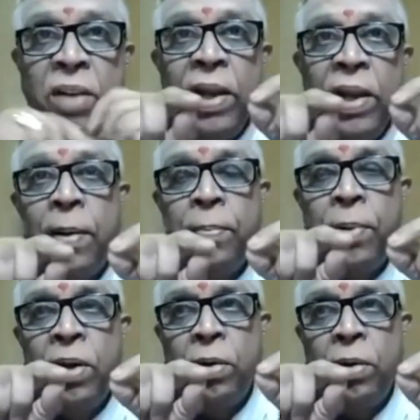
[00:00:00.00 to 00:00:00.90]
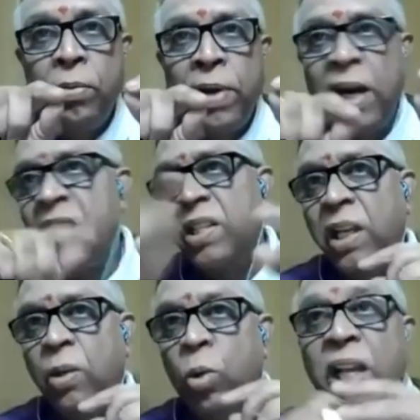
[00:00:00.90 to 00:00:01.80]
We remember, whereas
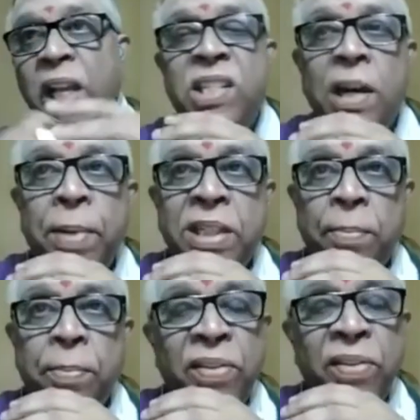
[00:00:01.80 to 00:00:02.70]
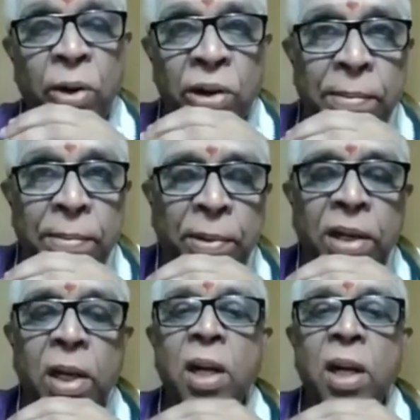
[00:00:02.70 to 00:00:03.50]
the good things done by somebody, we don't remember.